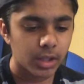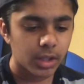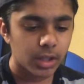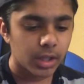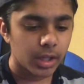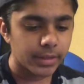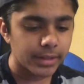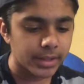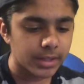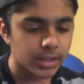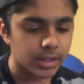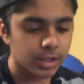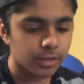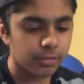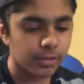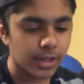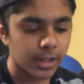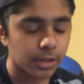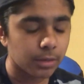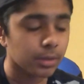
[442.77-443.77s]
I think this is the
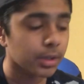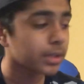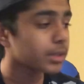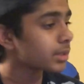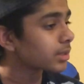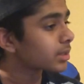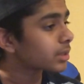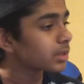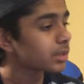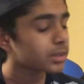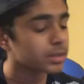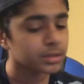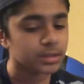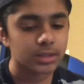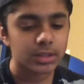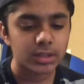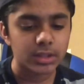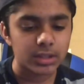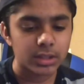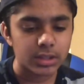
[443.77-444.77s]
final one.
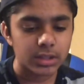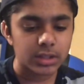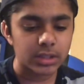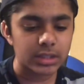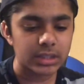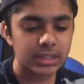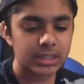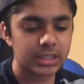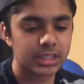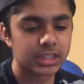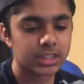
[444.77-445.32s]
Ugh.